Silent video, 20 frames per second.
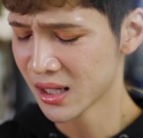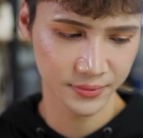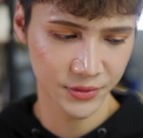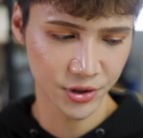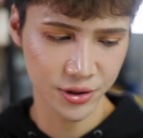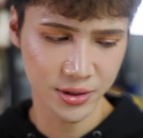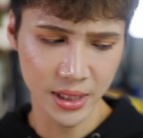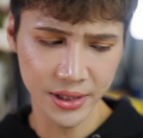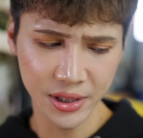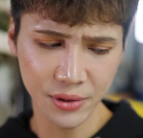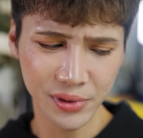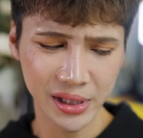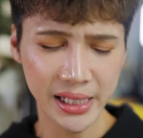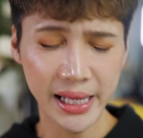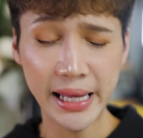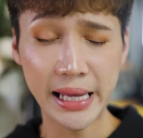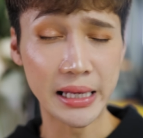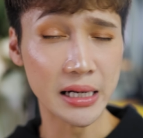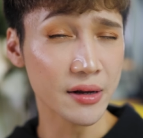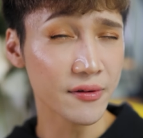there's nothing
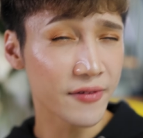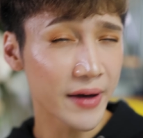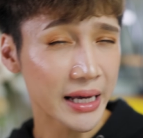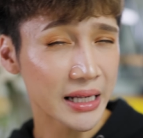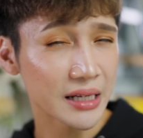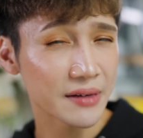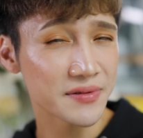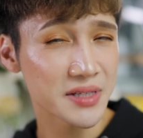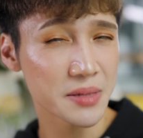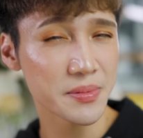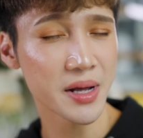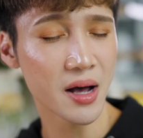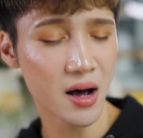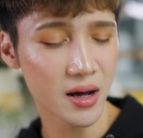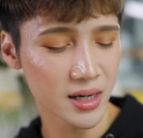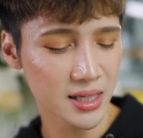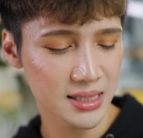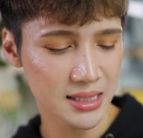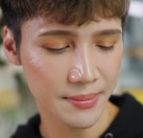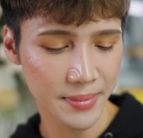really innovative, to be
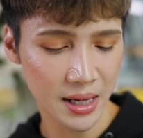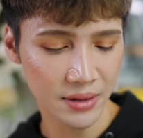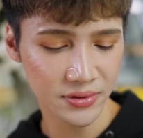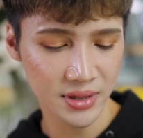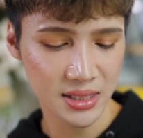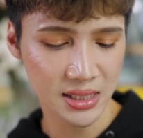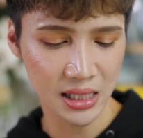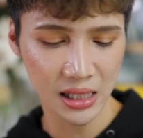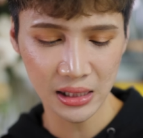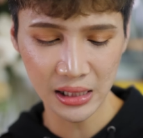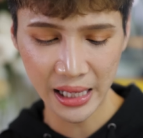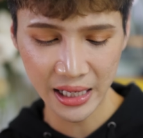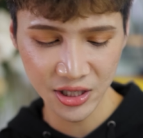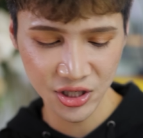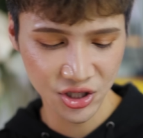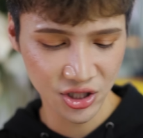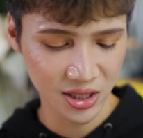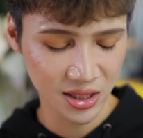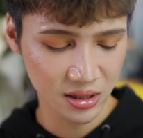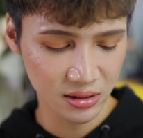honest, about this
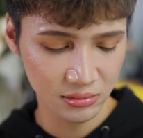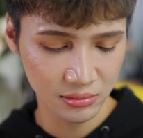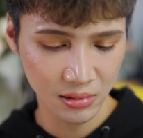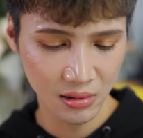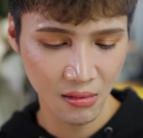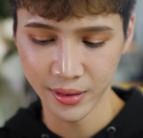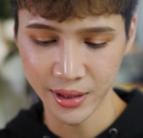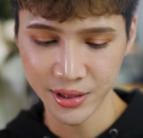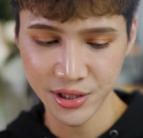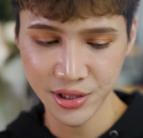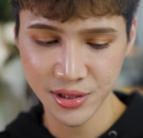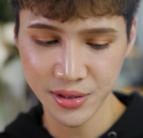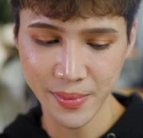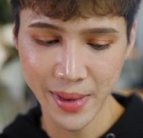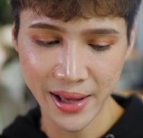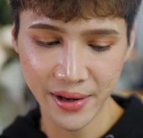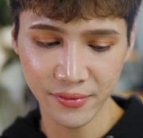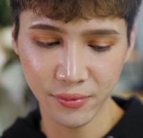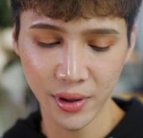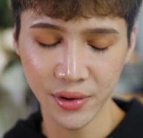collection. It's just a
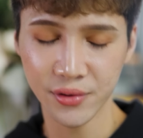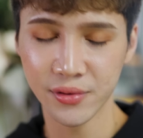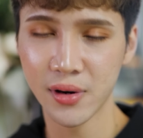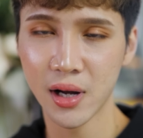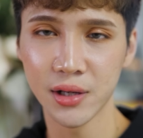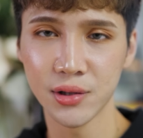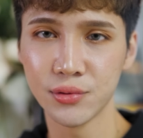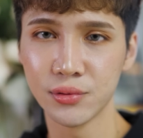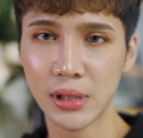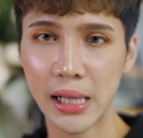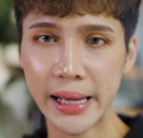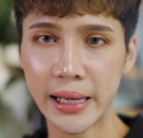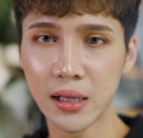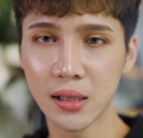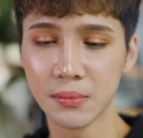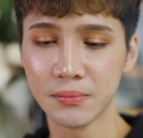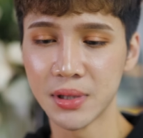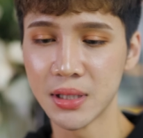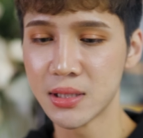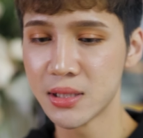matter of whether or not you
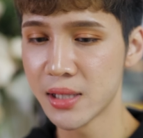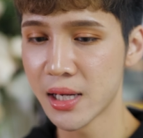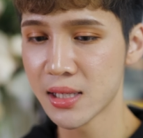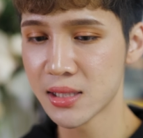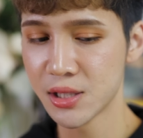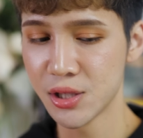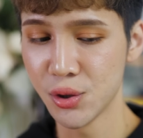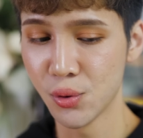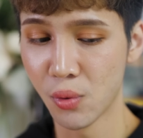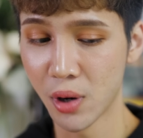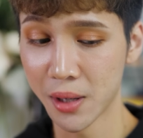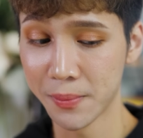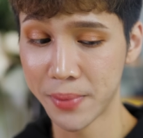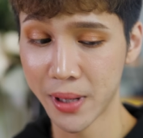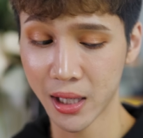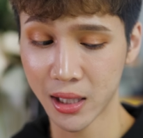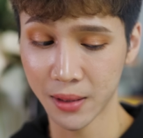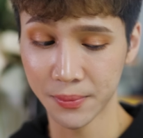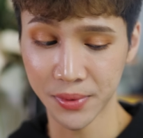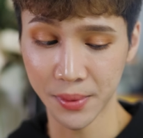like BTS and you want to
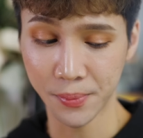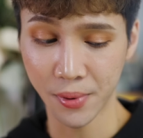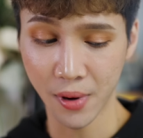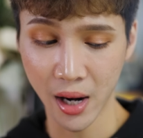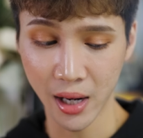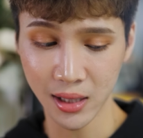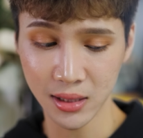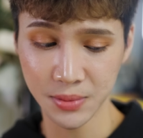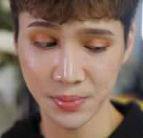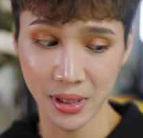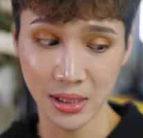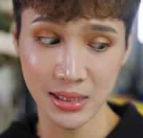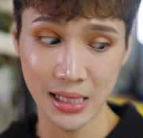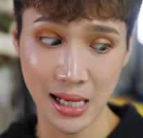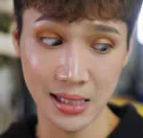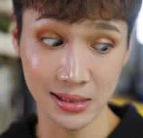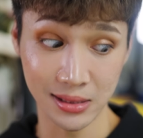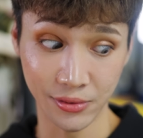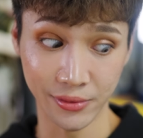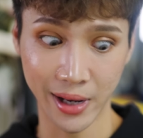pick up the products because it
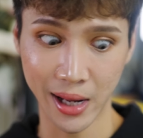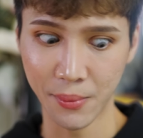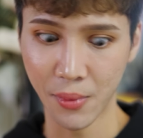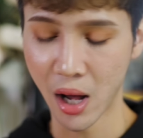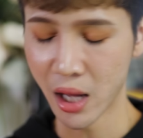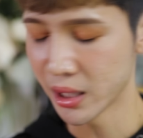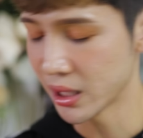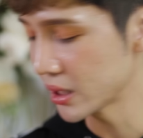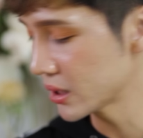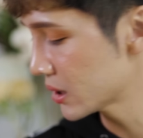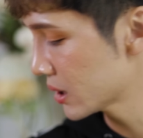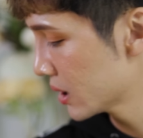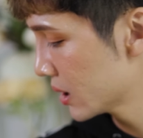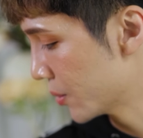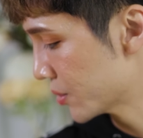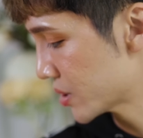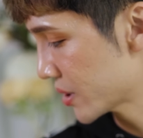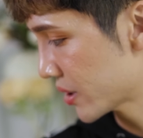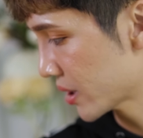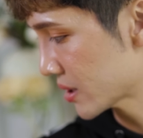has their name on it,
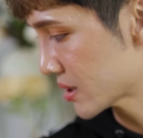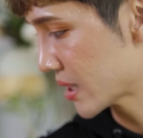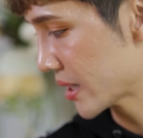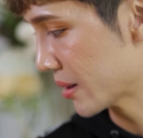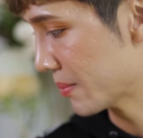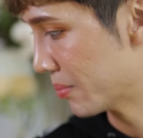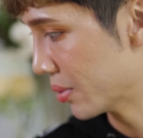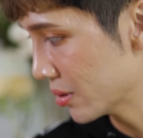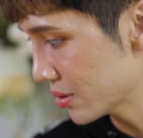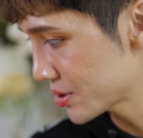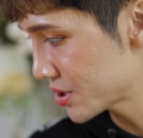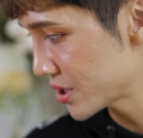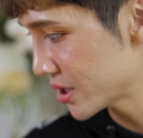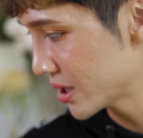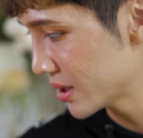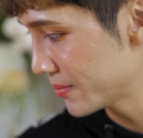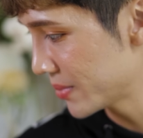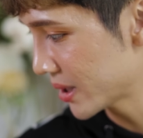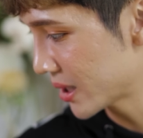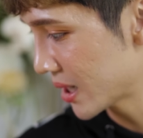which I think is kind of
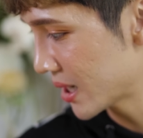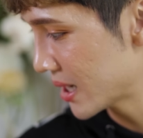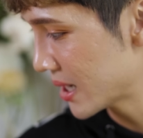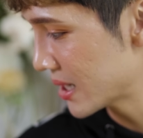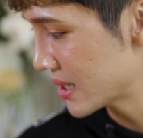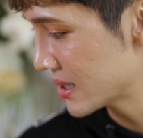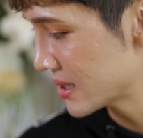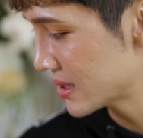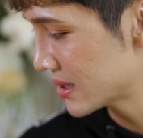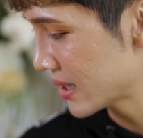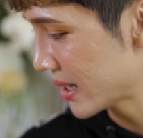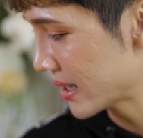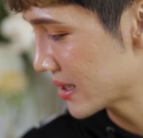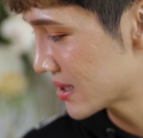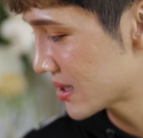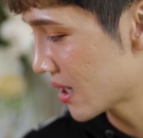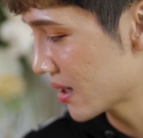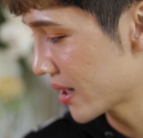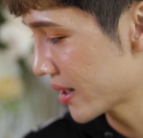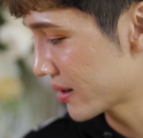bullshit because
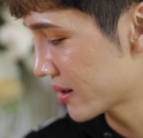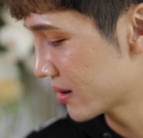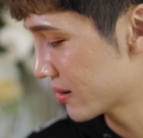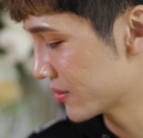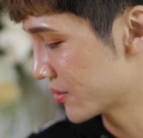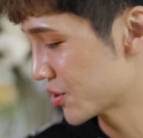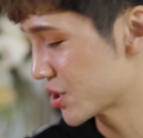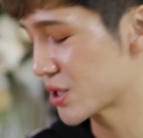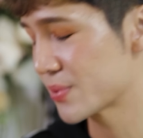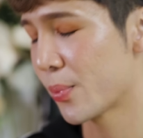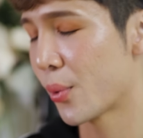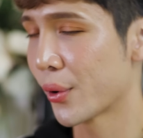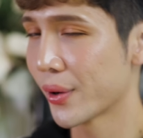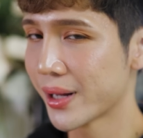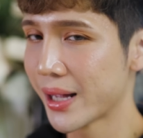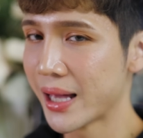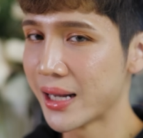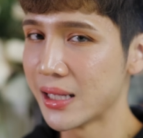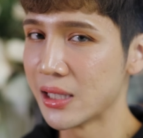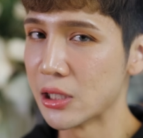it's not like they're
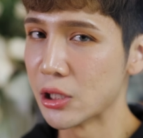sporting any